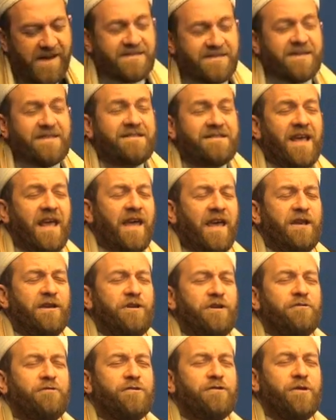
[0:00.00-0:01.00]
Is it
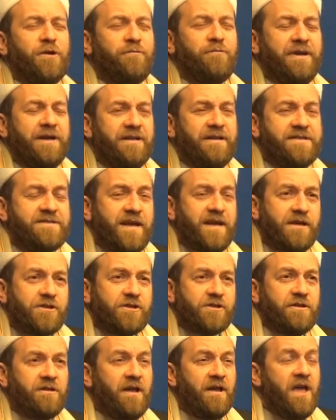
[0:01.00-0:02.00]
taking you to a
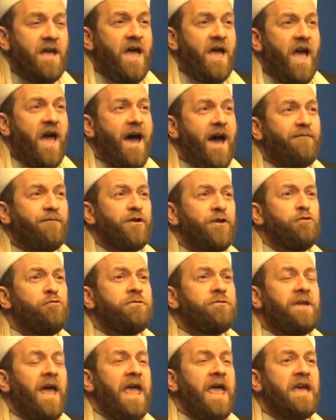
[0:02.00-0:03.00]
realization? Have
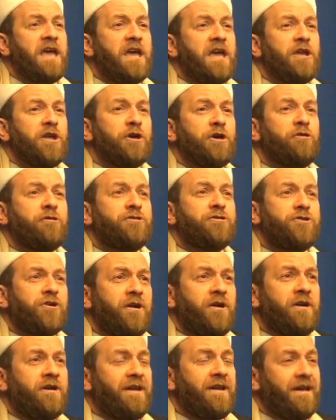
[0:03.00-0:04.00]
you taken your
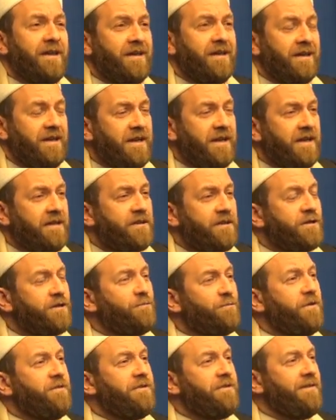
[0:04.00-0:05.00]
journey in the
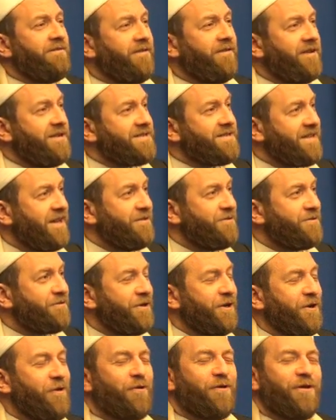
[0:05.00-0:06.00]
21st
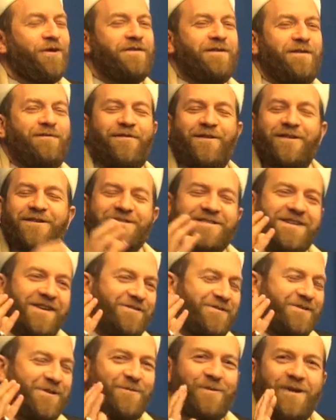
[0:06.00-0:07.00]
century or in the first
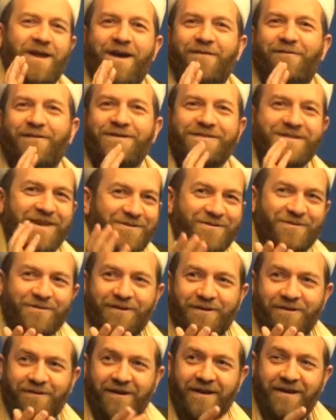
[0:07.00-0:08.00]
century, whatever
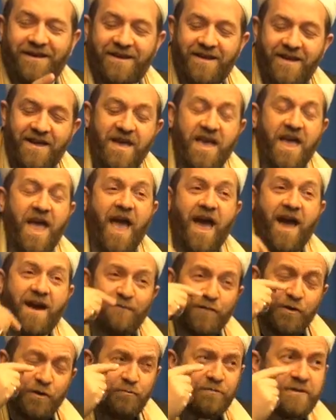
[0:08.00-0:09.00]
century you're in?
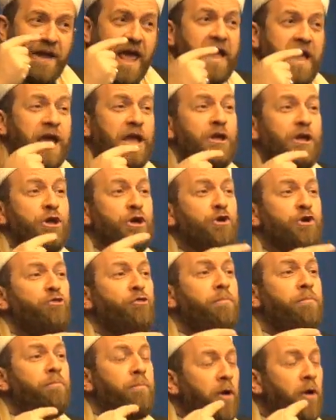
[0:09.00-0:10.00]
Have you taken
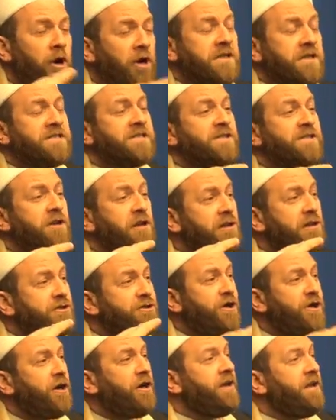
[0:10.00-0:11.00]
your personal
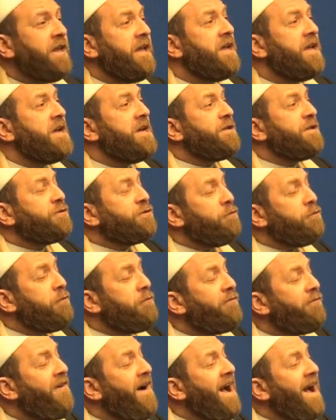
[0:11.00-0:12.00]
journey to
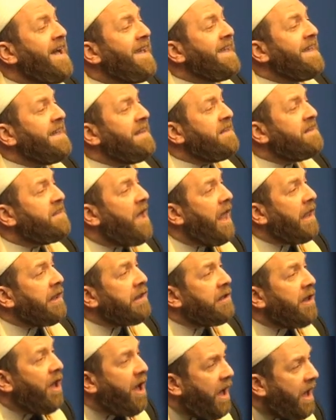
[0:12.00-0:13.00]
find
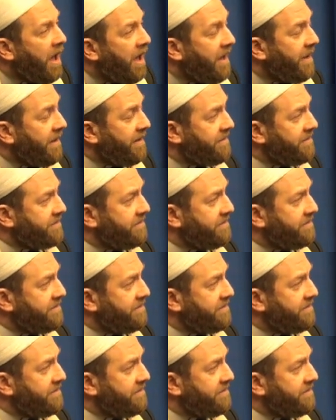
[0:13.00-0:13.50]
Allah?